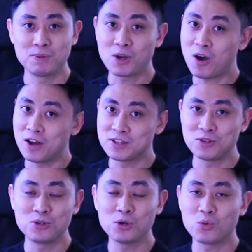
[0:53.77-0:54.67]
because
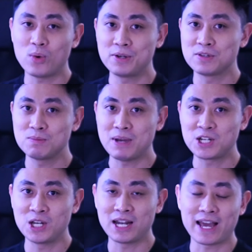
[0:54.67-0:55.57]
you don't want to
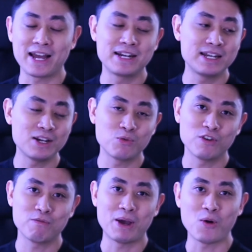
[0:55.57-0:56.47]
smash it like I did
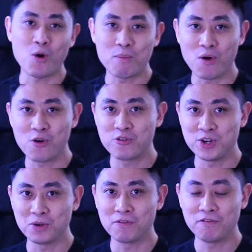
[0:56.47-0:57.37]
with my OPPO
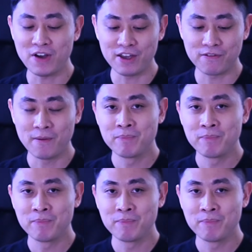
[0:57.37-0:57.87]
Reno5.